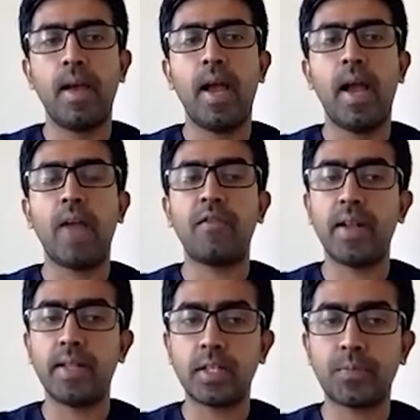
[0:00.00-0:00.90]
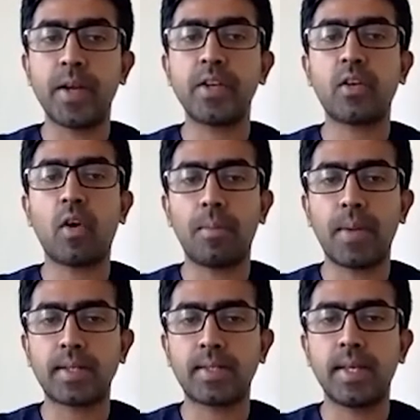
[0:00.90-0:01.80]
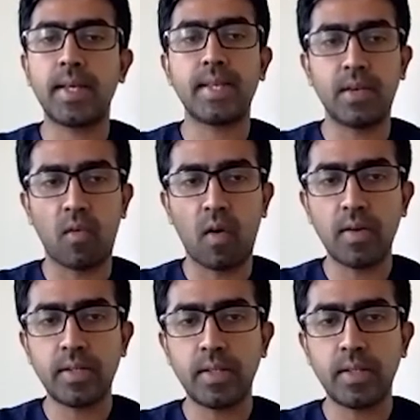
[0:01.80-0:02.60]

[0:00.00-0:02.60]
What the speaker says: And when the sphincter complex is involved,